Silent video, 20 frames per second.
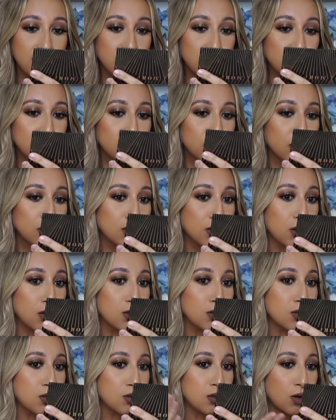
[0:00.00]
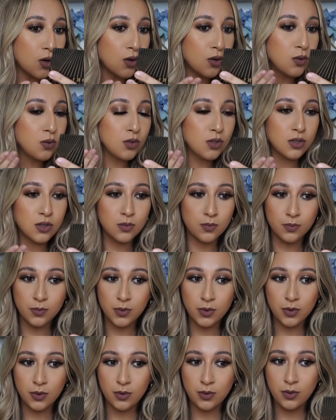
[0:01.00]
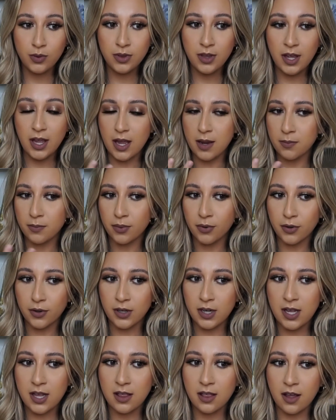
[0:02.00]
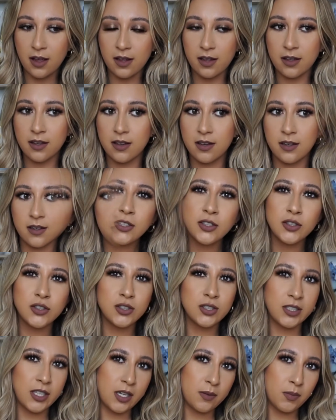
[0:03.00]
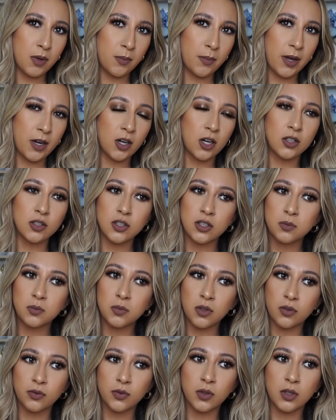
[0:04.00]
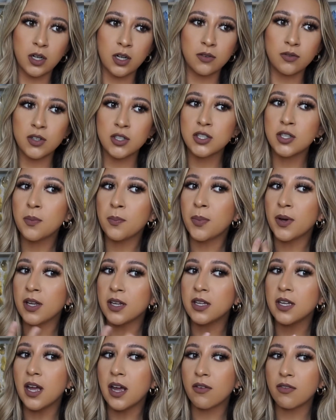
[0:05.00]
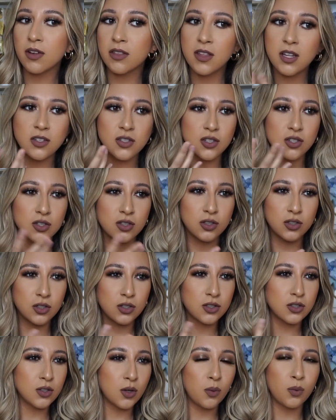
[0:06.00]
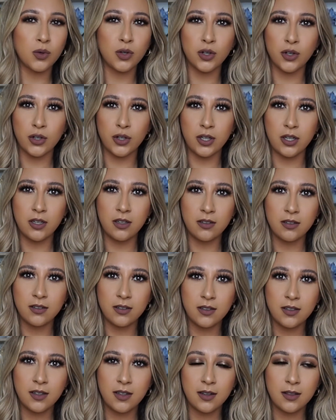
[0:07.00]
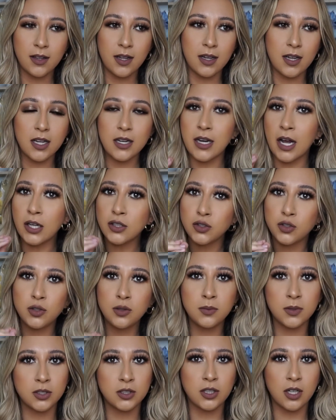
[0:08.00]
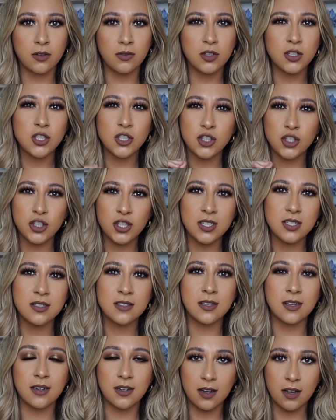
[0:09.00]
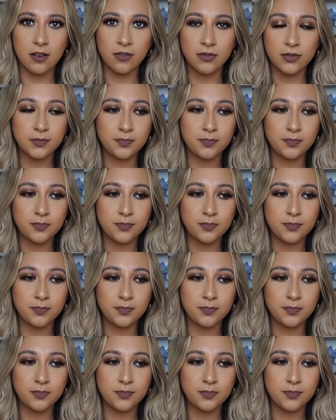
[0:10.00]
just looks so smooth and pretty, like not your skin but better, a little more full coverage, but everything just looks so good. Like not too much coverage, just enough.